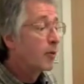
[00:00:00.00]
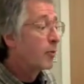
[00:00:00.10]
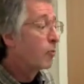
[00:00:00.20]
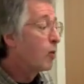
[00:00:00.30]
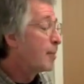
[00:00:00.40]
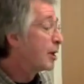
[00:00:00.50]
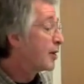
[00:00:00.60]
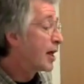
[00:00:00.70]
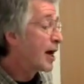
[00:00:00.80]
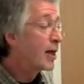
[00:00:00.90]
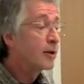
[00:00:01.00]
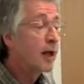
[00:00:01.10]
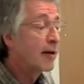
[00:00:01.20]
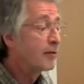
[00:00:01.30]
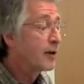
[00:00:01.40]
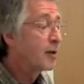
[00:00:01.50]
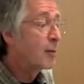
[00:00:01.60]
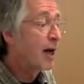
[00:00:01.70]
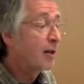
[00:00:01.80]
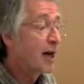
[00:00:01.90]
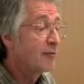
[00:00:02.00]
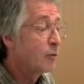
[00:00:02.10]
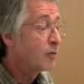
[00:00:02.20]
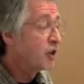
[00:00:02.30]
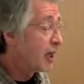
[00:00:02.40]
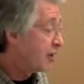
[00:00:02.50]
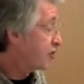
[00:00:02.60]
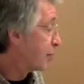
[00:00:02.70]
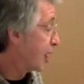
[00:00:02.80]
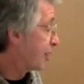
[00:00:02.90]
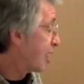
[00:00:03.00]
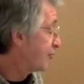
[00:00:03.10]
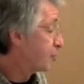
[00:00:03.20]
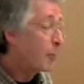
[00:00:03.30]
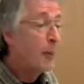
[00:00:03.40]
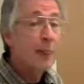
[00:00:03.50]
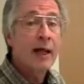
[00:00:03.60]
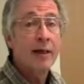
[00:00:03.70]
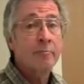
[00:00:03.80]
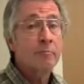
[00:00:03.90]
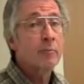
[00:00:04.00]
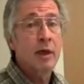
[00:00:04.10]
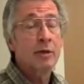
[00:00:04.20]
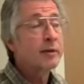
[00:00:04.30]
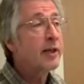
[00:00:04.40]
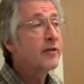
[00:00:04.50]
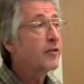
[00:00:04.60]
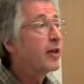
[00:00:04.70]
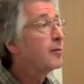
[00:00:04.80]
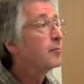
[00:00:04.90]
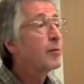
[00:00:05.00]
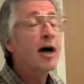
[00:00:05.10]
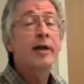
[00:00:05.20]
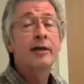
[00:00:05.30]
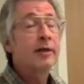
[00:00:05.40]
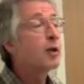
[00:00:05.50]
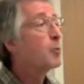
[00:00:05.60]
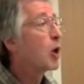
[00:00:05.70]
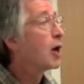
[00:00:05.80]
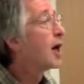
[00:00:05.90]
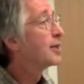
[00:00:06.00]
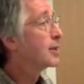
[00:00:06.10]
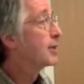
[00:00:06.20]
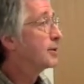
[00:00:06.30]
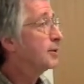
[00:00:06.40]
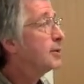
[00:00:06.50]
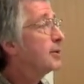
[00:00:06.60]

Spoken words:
the women that I loved in my life who changed my life, and Lindsay, my inamorata,